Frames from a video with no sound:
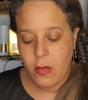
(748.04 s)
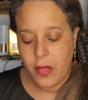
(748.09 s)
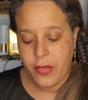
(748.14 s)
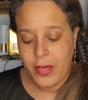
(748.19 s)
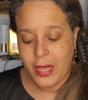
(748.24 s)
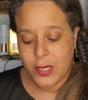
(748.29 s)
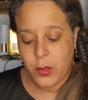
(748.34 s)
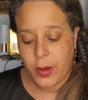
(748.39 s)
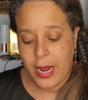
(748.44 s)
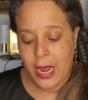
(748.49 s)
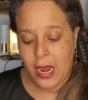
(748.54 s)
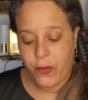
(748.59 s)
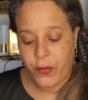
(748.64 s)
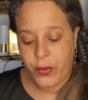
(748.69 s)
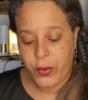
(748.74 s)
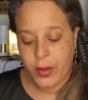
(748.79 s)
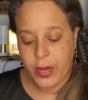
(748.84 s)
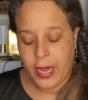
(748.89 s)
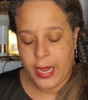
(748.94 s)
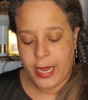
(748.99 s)
That's what I have for
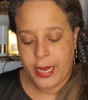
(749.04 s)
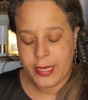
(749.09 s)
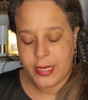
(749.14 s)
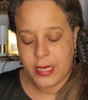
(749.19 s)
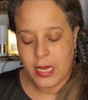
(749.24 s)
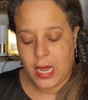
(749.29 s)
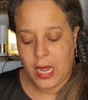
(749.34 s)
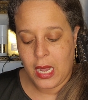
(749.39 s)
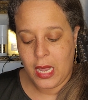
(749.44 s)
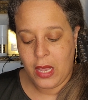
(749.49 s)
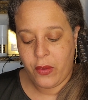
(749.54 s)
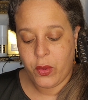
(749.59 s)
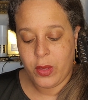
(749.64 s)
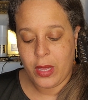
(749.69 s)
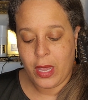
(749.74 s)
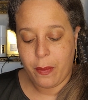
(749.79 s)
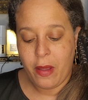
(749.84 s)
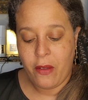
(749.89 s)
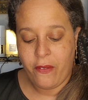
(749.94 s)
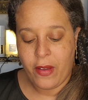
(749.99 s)
you guys. Uh, if you
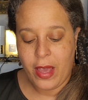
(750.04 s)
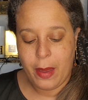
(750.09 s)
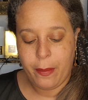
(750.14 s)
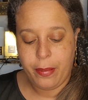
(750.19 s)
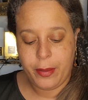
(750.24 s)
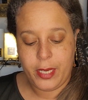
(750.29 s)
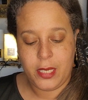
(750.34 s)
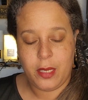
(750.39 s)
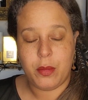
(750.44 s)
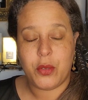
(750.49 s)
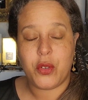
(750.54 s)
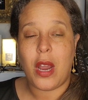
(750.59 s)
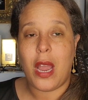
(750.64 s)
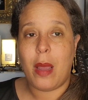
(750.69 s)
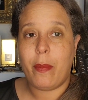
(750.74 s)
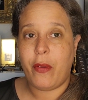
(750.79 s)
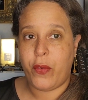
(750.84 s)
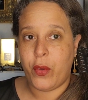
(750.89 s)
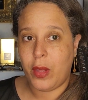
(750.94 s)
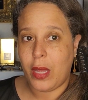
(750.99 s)
like my vibe, please
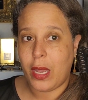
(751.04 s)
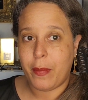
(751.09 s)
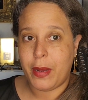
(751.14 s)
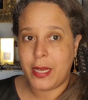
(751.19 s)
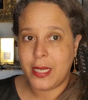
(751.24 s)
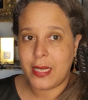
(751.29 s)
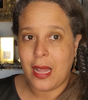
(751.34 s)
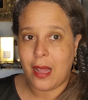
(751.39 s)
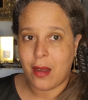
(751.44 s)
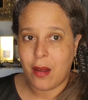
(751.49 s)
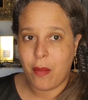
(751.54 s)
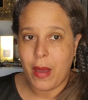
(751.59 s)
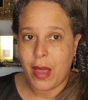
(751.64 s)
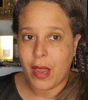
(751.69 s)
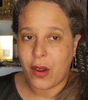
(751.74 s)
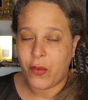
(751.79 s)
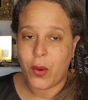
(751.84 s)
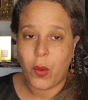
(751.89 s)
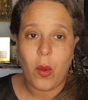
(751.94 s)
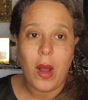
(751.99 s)
subscribe. If you like my style, come
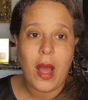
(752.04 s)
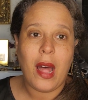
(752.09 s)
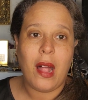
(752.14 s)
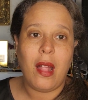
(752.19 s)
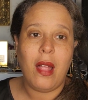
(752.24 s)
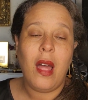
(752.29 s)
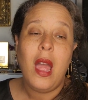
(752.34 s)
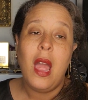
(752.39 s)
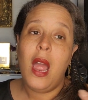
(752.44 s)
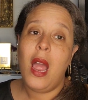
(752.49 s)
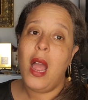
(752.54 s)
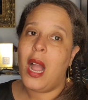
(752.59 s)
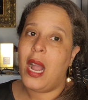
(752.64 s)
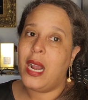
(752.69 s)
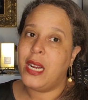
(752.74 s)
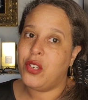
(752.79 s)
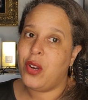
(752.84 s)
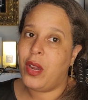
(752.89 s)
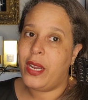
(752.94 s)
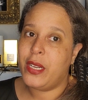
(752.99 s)
back for a while.
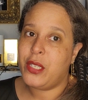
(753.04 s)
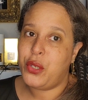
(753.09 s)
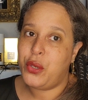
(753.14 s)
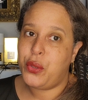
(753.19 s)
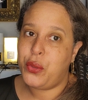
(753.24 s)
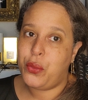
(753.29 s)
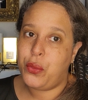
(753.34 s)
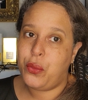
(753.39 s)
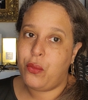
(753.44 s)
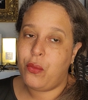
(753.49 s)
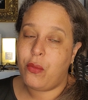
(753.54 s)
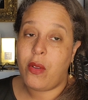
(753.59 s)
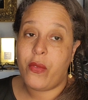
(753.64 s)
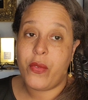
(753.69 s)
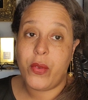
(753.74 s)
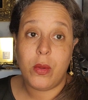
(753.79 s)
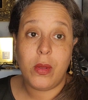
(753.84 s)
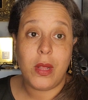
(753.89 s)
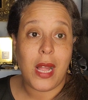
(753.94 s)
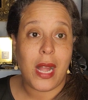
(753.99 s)
I try to
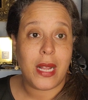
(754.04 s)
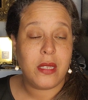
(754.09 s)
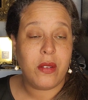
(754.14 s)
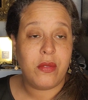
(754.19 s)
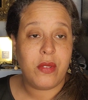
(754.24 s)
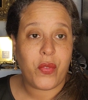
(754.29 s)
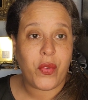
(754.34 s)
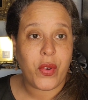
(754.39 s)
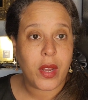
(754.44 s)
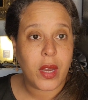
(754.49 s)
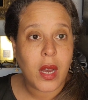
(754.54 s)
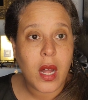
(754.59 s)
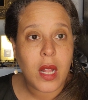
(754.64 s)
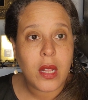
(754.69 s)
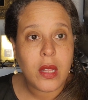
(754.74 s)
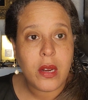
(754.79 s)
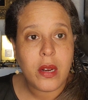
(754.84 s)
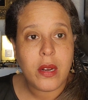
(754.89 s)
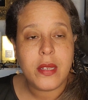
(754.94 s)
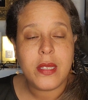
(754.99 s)
review lots of different
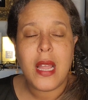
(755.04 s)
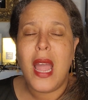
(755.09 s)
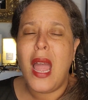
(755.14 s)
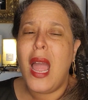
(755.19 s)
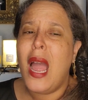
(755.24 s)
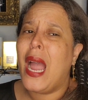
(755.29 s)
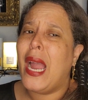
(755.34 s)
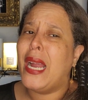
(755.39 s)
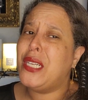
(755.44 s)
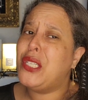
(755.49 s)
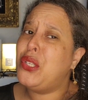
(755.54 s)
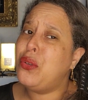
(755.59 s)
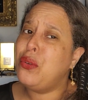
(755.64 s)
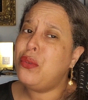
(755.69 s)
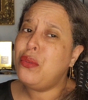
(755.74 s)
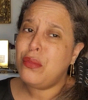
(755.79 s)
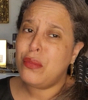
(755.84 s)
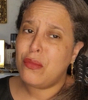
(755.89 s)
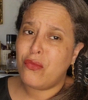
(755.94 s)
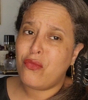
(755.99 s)
colors. I
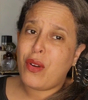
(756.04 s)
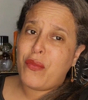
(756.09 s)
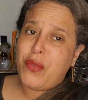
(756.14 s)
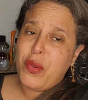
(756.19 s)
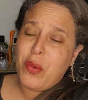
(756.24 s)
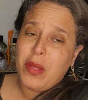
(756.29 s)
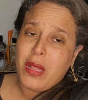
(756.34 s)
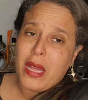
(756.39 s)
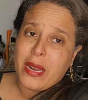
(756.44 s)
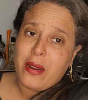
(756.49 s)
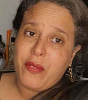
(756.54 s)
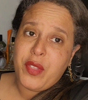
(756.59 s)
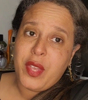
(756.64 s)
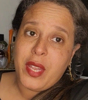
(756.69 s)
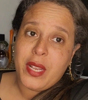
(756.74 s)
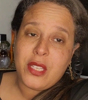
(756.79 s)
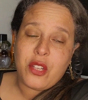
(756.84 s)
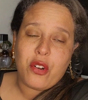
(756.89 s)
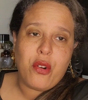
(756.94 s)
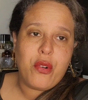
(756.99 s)
do review a lot of
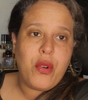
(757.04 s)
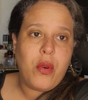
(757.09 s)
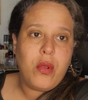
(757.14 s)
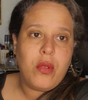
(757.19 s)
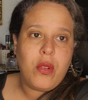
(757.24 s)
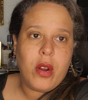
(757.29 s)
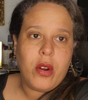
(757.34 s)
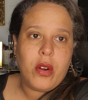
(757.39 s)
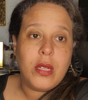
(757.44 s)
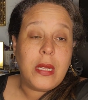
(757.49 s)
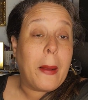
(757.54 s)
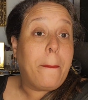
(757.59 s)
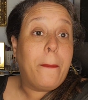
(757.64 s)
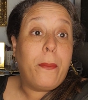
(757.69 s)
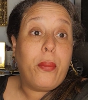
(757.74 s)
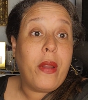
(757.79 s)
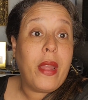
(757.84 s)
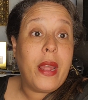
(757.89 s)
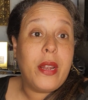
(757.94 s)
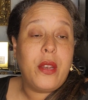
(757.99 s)
things that are no longer like
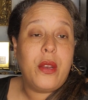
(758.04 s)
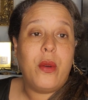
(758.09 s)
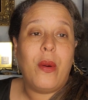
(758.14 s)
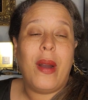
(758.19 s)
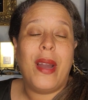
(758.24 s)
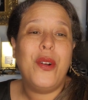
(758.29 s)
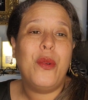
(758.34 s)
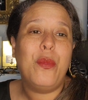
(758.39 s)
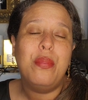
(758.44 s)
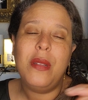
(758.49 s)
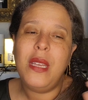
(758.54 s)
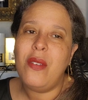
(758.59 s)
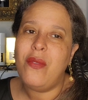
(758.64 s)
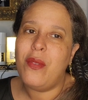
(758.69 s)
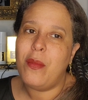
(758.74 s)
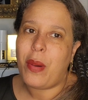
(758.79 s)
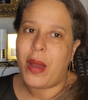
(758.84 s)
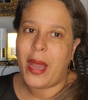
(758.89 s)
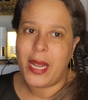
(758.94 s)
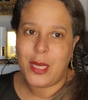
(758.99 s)
brand new. I don't believe
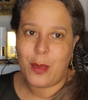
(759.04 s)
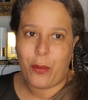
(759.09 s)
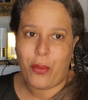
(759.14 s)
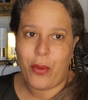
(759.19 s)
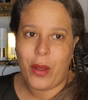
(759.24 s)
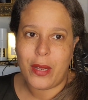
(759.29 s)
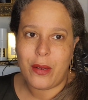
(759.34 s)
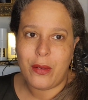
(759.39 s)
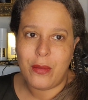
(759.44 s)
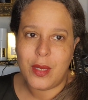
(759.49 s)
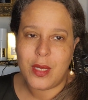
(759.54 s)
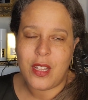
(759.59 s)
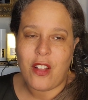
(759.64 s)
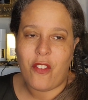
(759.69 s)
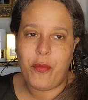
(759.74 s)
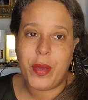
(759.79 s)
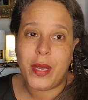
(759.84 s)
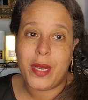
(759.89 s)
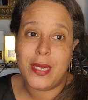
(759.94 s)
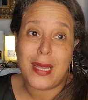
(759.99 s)
in buying the brand new
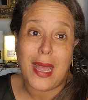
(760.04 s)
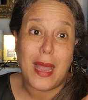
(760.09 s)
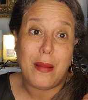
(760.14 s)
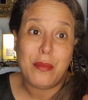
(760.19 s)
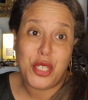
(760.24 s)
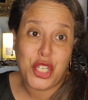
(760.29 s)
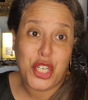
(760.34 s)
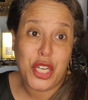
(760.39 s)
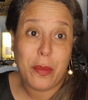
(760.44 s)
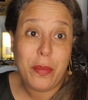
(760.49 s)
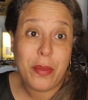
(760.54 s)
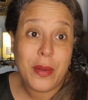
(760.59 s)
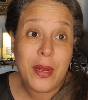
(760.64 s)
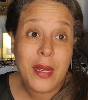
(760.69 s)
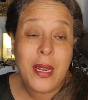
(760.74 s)
stuff because I'm cheap.